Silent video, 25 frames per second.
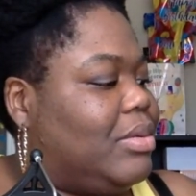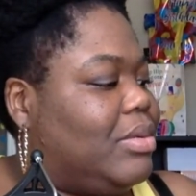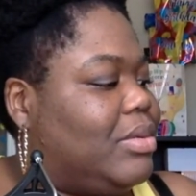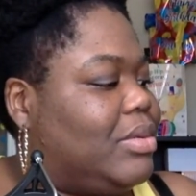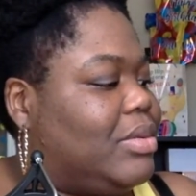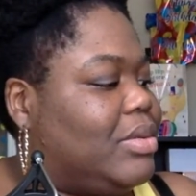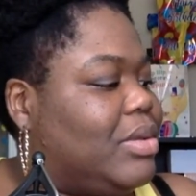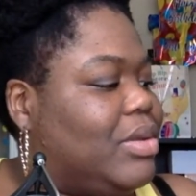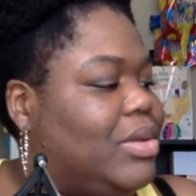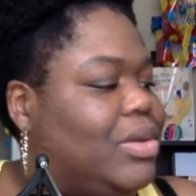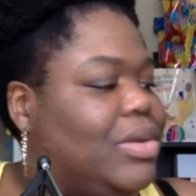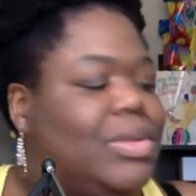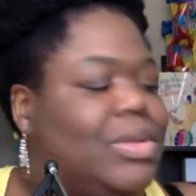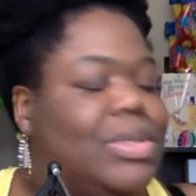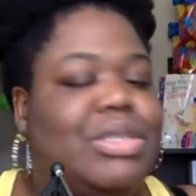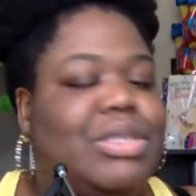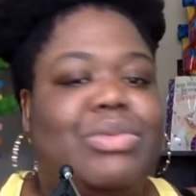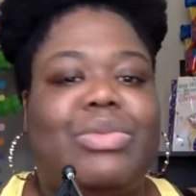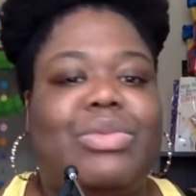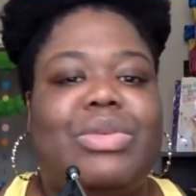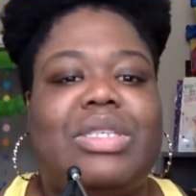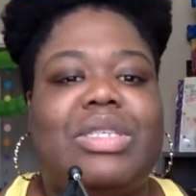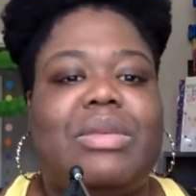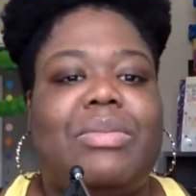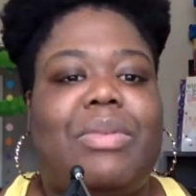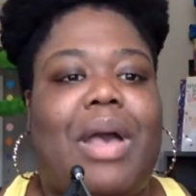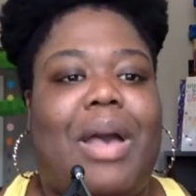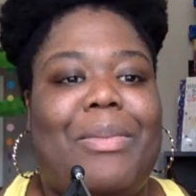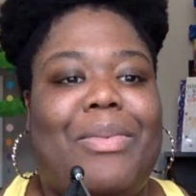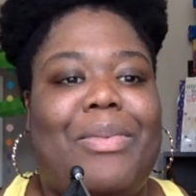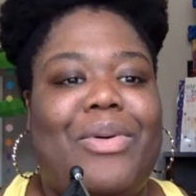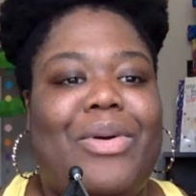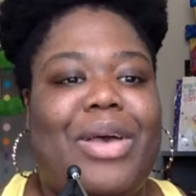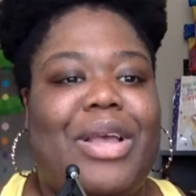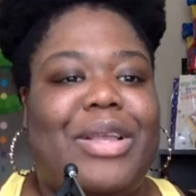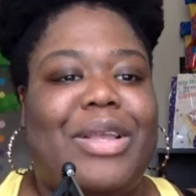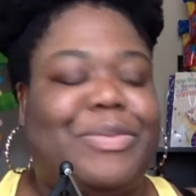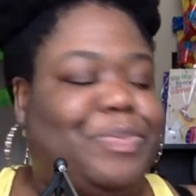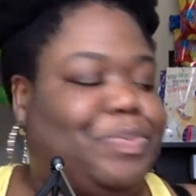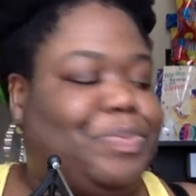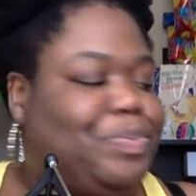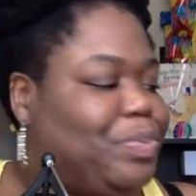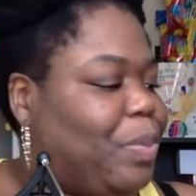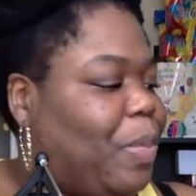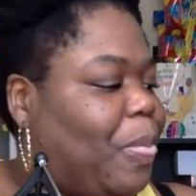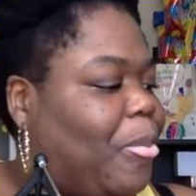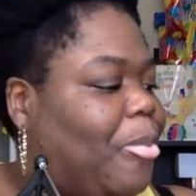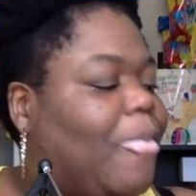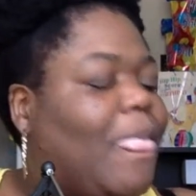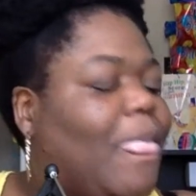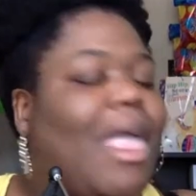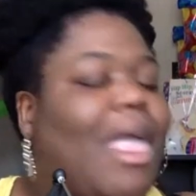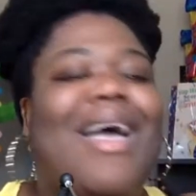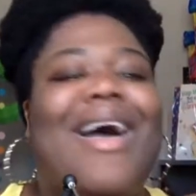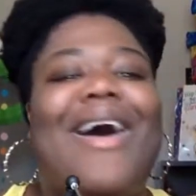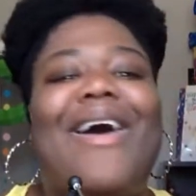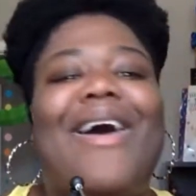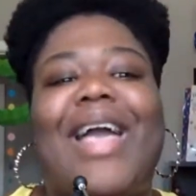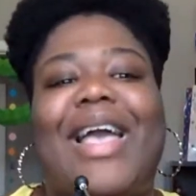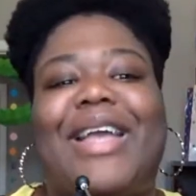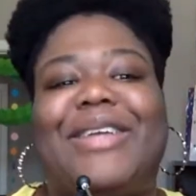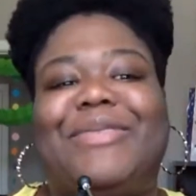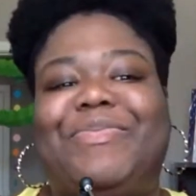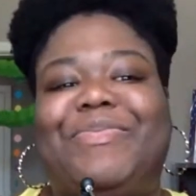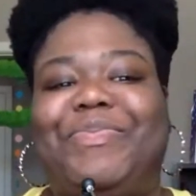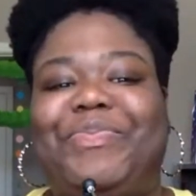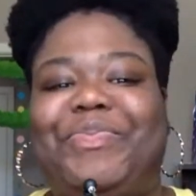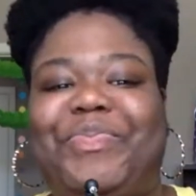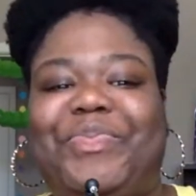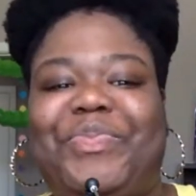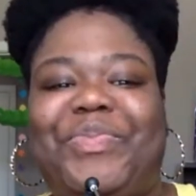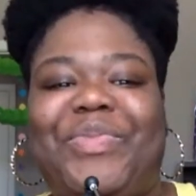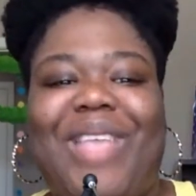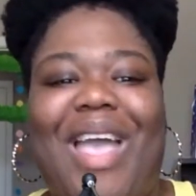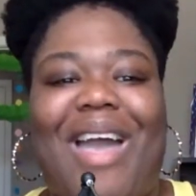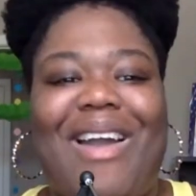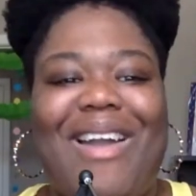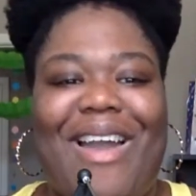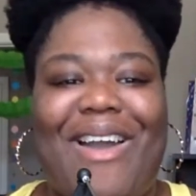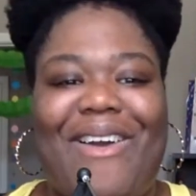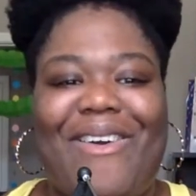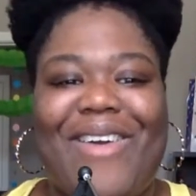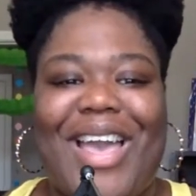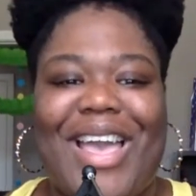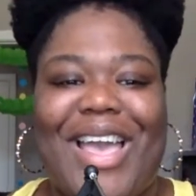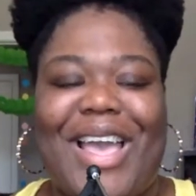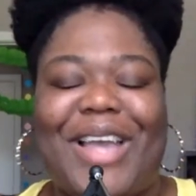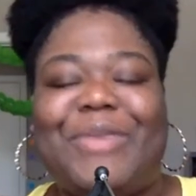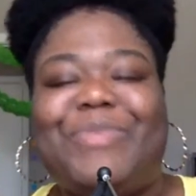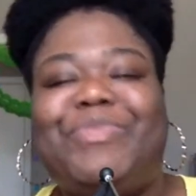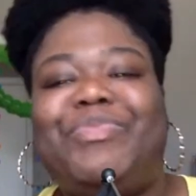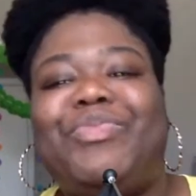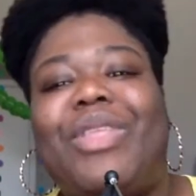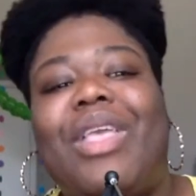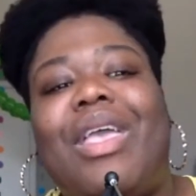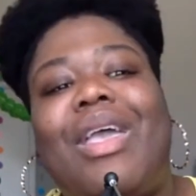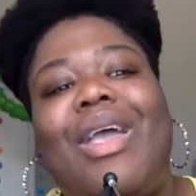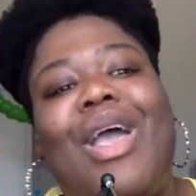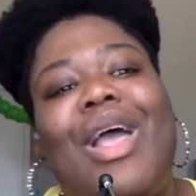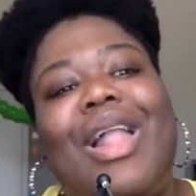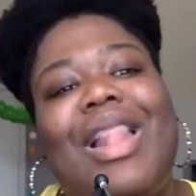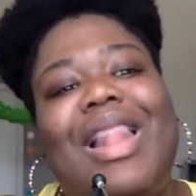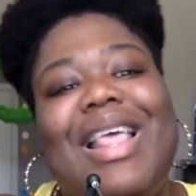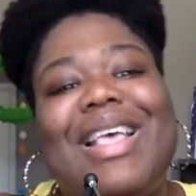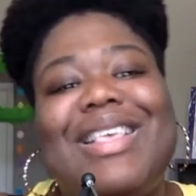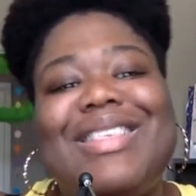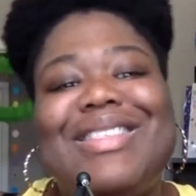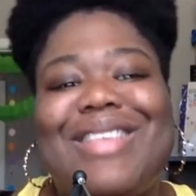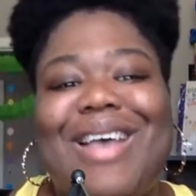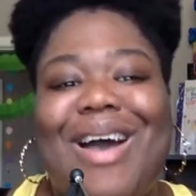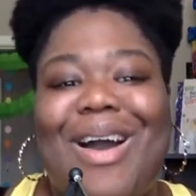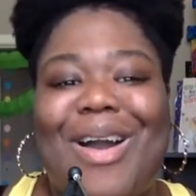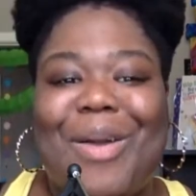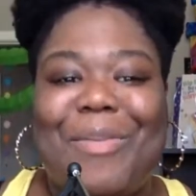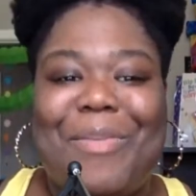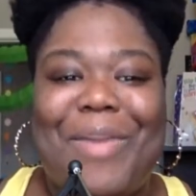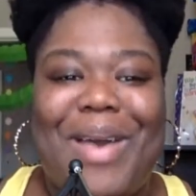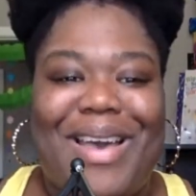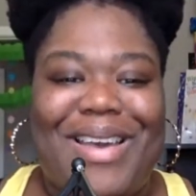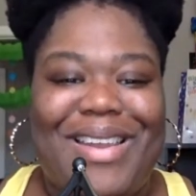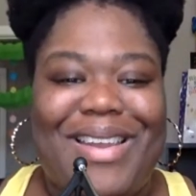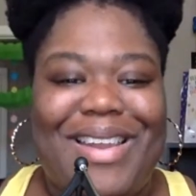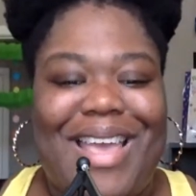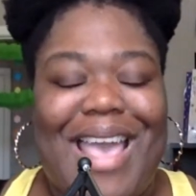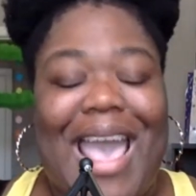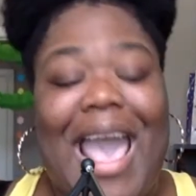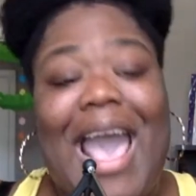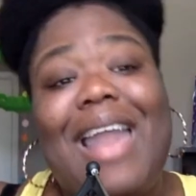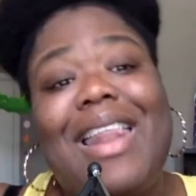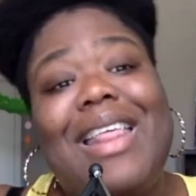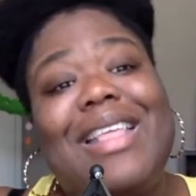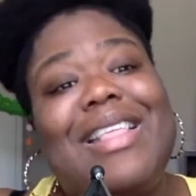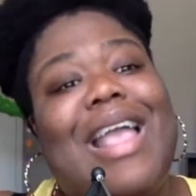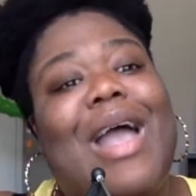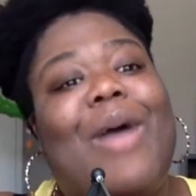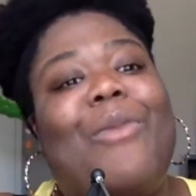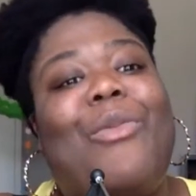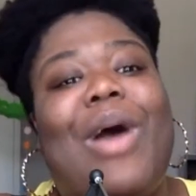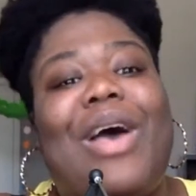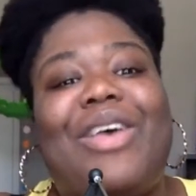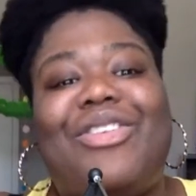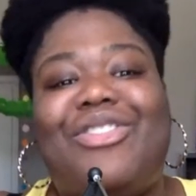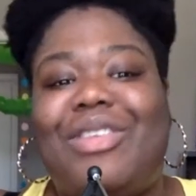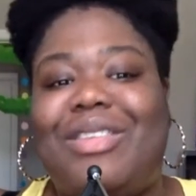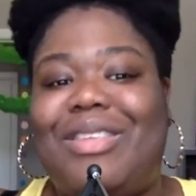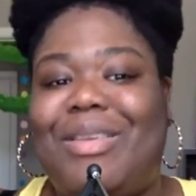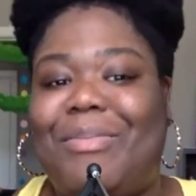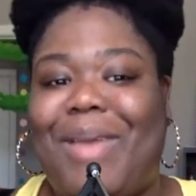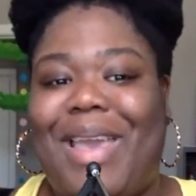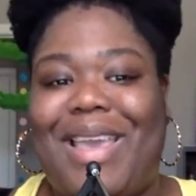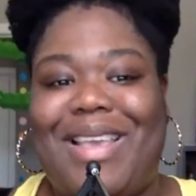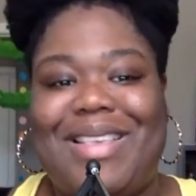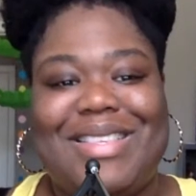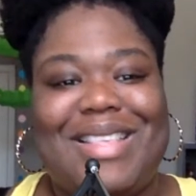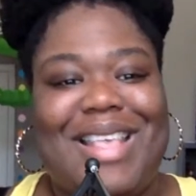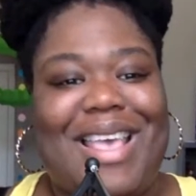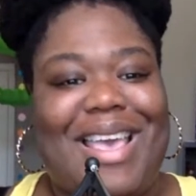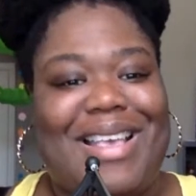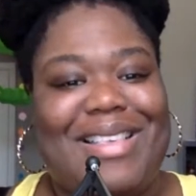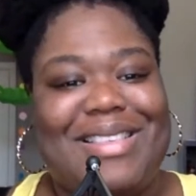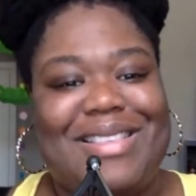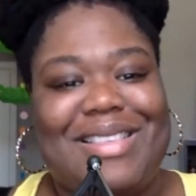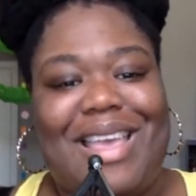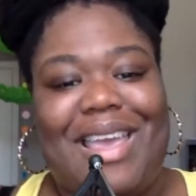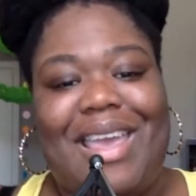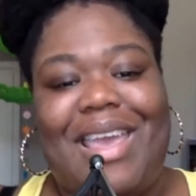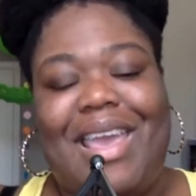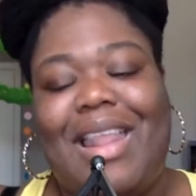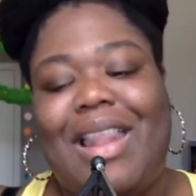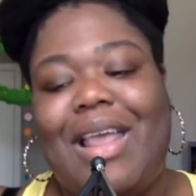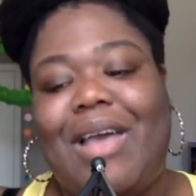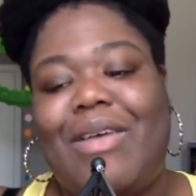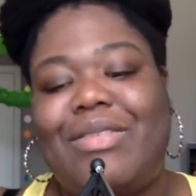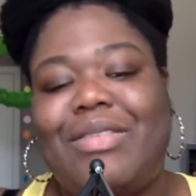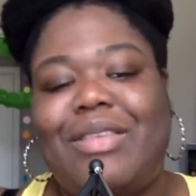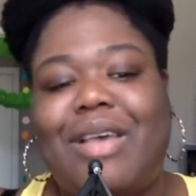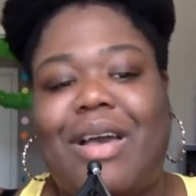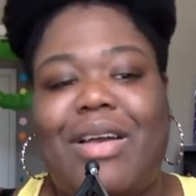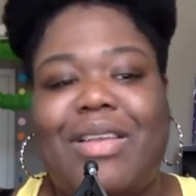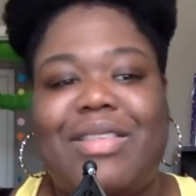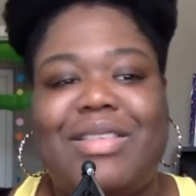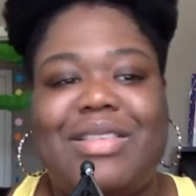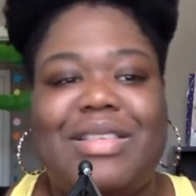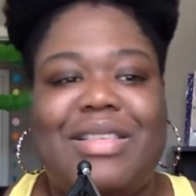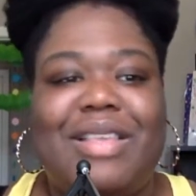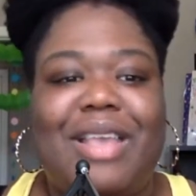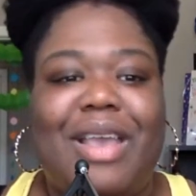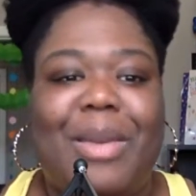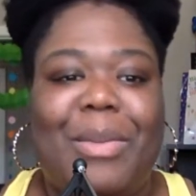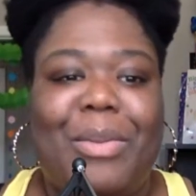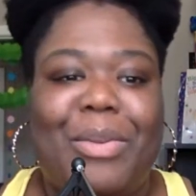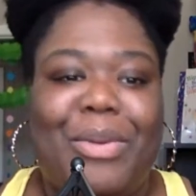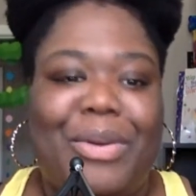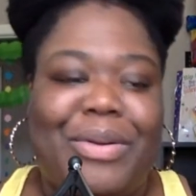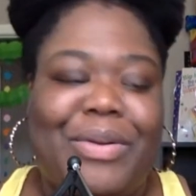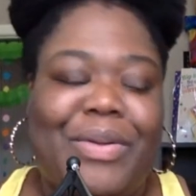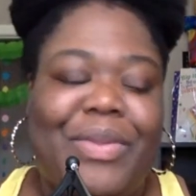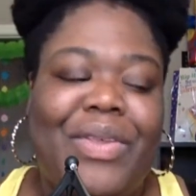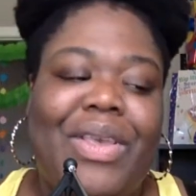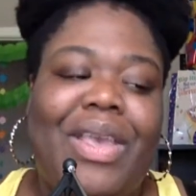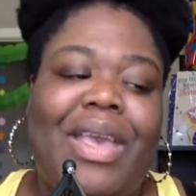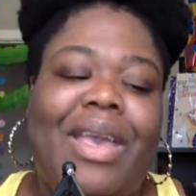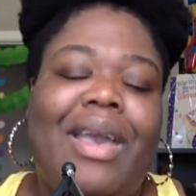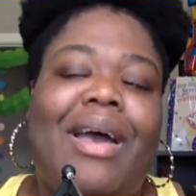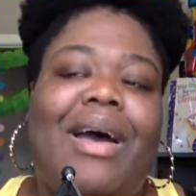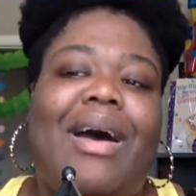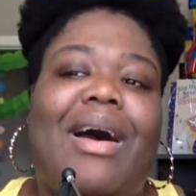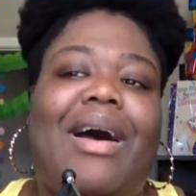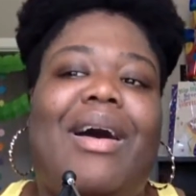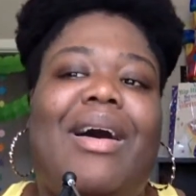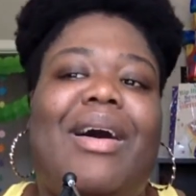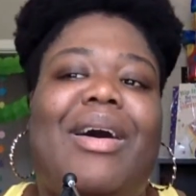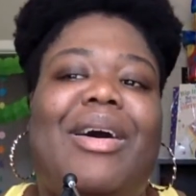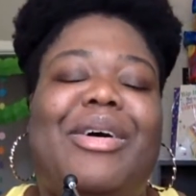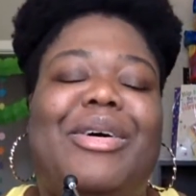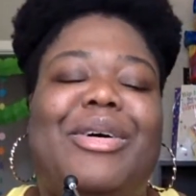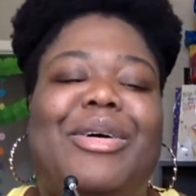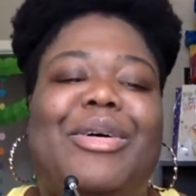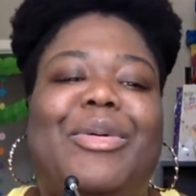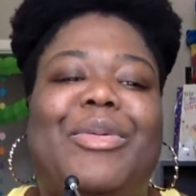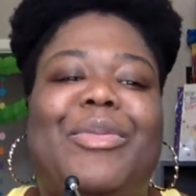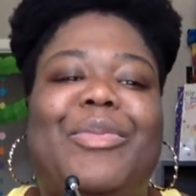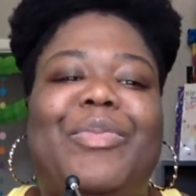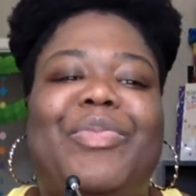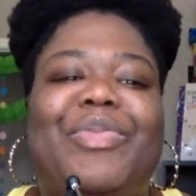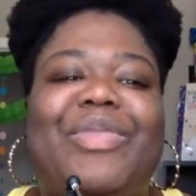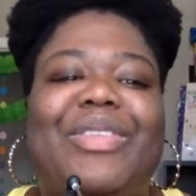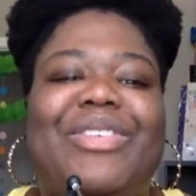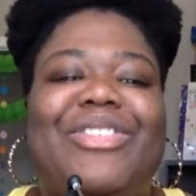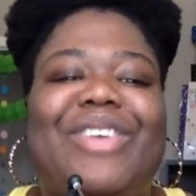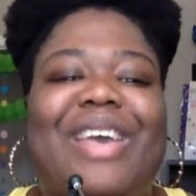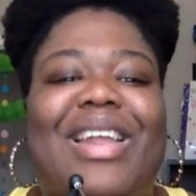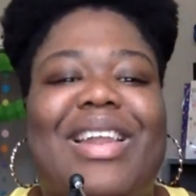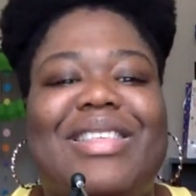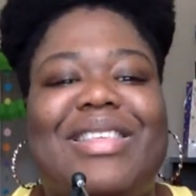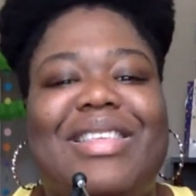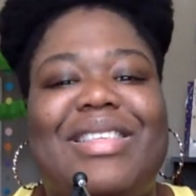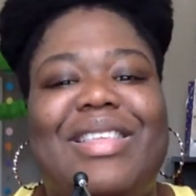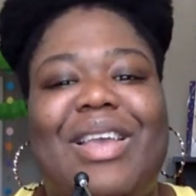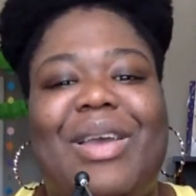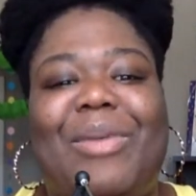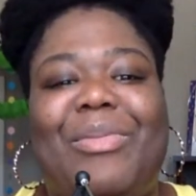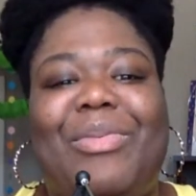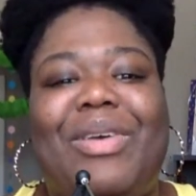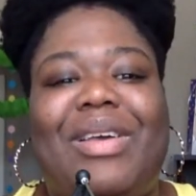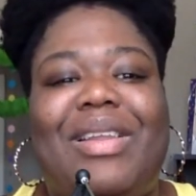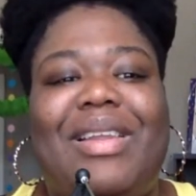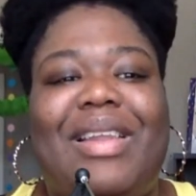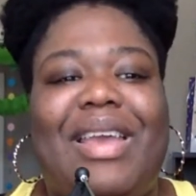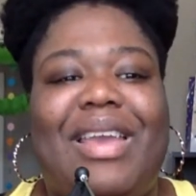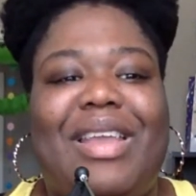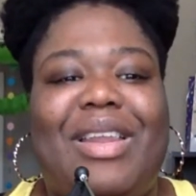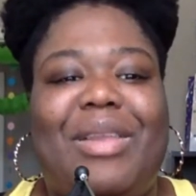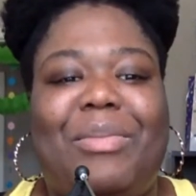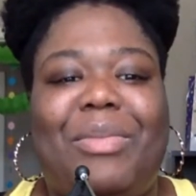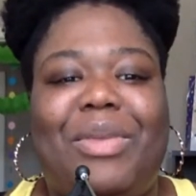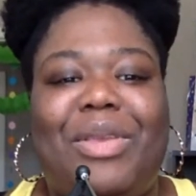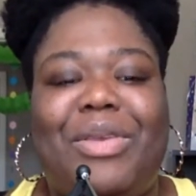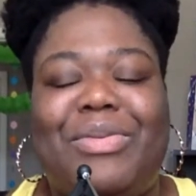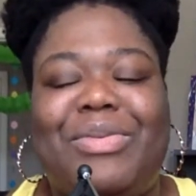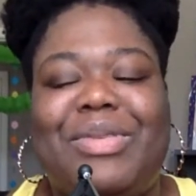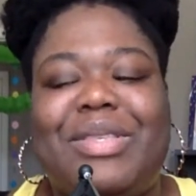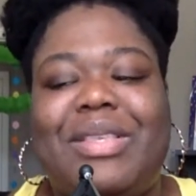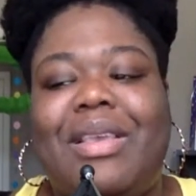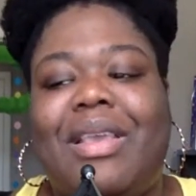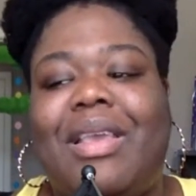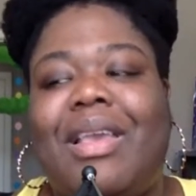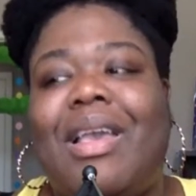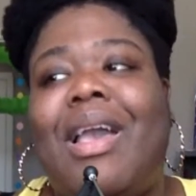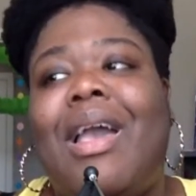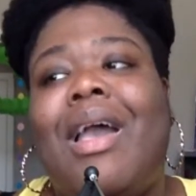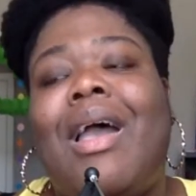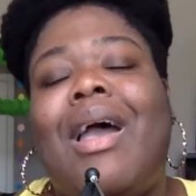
So you just must have popped on. Okay. Okay. Let's talk about it. I did not watch the debates last night, and I was talking to Deborah. Shout out to Deborah Elena Music.